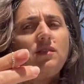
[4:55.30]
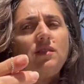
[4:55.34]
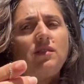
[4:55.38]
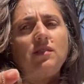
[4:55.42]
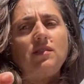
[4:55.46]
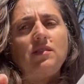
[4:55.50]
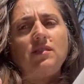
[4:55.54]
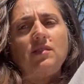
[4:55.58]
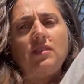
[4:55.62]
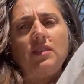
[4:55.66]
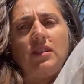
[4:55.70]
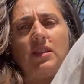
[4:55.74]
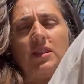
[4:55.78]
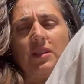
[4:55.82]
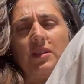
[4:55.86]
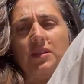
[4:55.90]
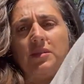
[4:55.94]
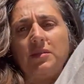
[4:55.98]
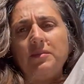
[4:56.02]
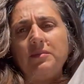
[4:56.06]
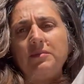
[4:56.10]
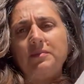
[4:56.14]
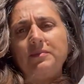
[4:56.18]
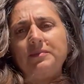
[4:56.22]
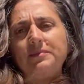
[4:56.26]

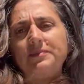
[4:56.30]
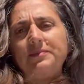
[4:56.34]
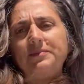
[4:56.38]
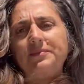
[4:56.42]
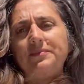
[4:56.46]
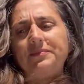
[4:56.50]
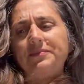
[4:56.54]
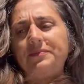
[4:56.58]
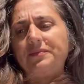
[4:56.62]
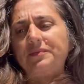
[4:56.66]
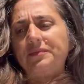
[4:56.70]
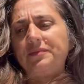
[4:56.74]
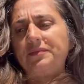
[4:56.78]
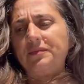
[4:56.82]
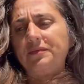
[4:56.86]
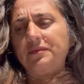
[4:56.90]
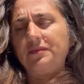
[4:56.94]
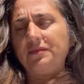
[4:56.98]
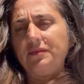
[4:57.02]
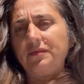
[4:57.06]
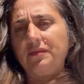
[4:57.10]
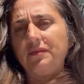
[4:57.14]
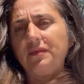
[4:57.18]
[no speech]